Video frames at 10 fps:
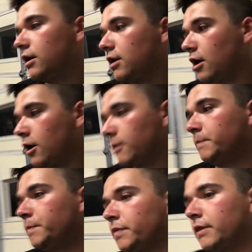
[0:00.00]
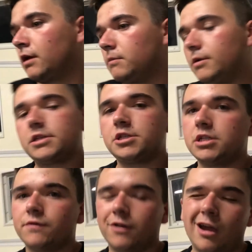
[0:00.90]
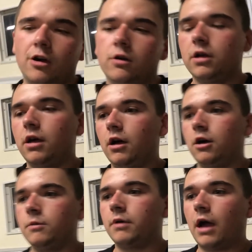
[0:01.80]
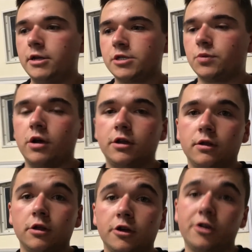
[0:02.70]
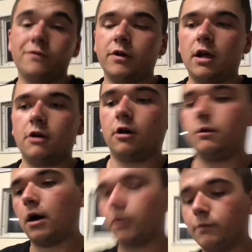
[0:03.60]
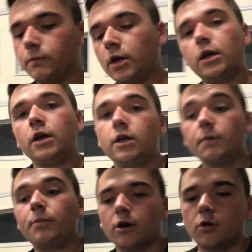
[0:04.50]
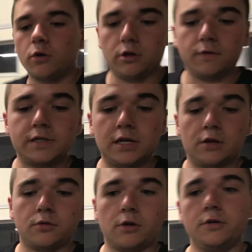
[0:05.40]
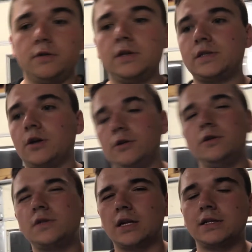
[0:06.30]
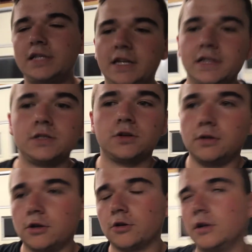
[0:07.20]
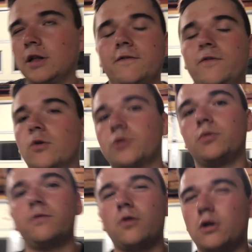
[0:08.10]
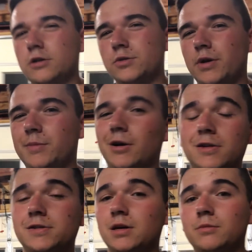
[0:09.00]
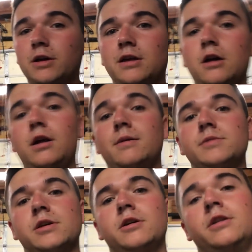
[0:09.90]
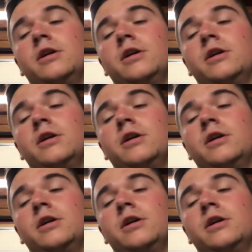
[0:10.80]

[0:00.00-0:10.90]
But this is just for now. I just want it to look good for now, and I'll get better coilovers down the road. So a new set of TNs are literally like $420 or something like that on Amazon.